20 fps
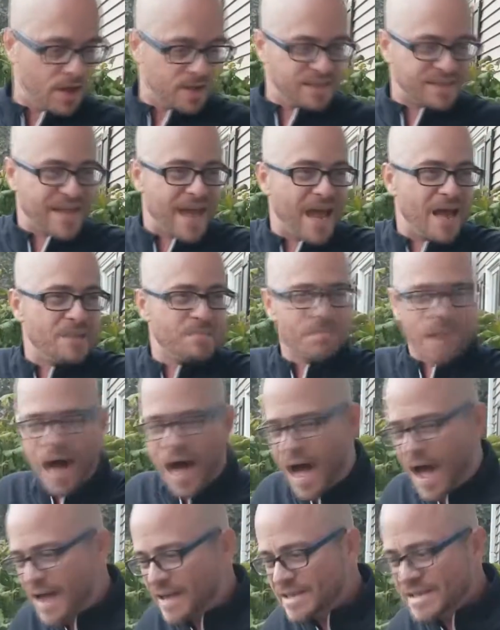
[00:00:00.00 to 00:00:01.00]
10
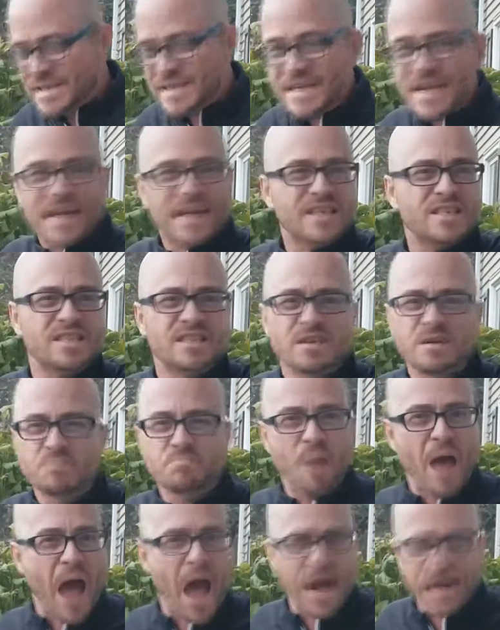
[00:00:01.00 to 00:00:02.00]
by 6
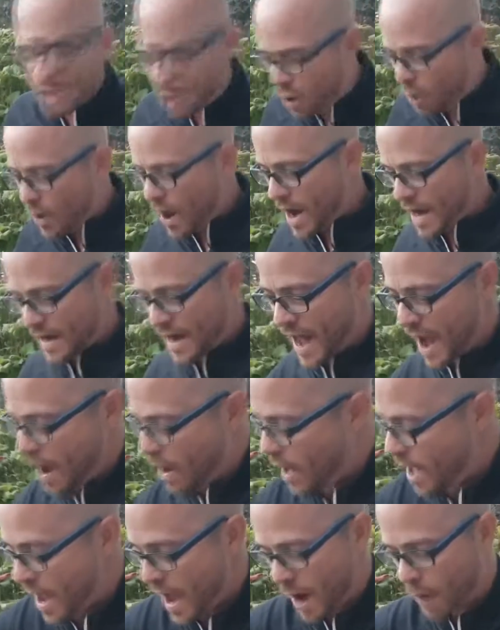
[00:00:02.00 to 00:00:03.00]
patio right
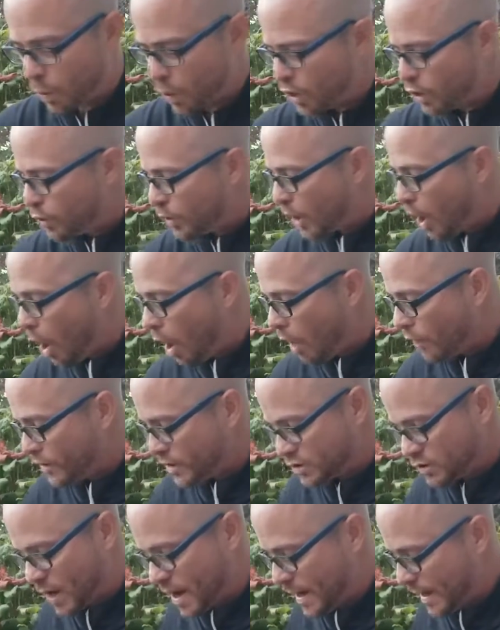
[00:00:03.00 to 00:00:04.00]
now, and we're doing all
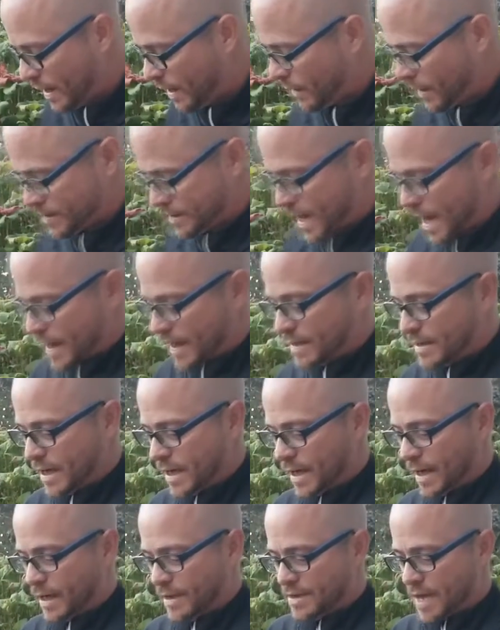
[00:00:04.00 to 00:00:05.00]
this right here. It's not gonna
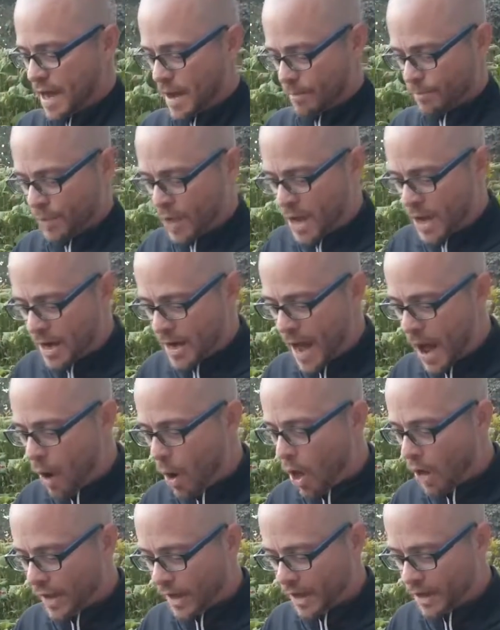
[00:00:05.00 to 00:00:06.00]
take any time. Now,
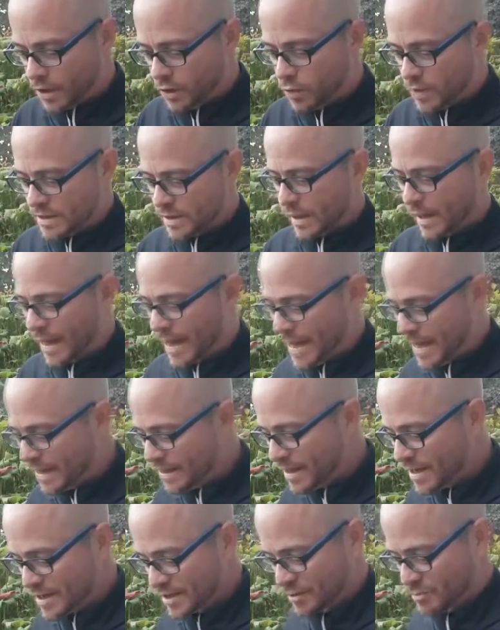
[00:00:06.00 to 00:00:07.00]
all I gotta do is lay
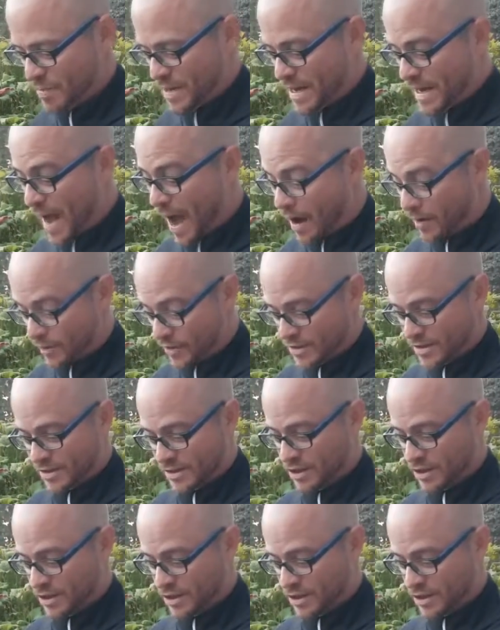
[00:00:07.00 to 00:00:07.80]
this meat out. This is